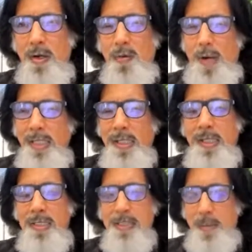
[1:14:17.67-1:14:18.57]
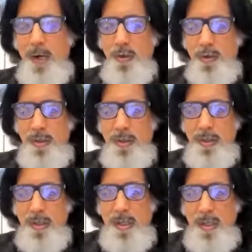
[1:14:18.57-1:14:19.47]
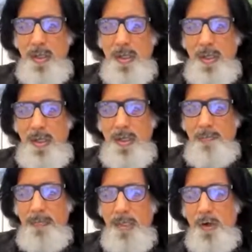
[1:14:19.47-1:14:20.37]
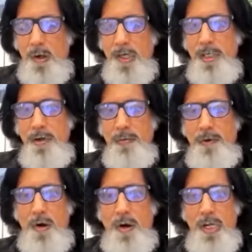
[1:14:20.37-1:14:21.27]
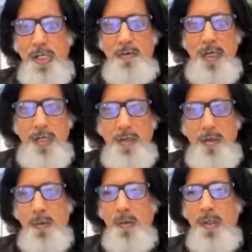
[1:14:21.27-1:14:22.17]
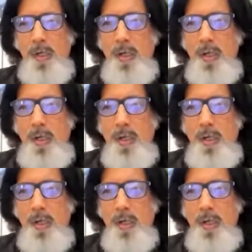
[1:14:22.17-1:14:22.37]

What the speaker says: one thing is about the quality of drawing, where you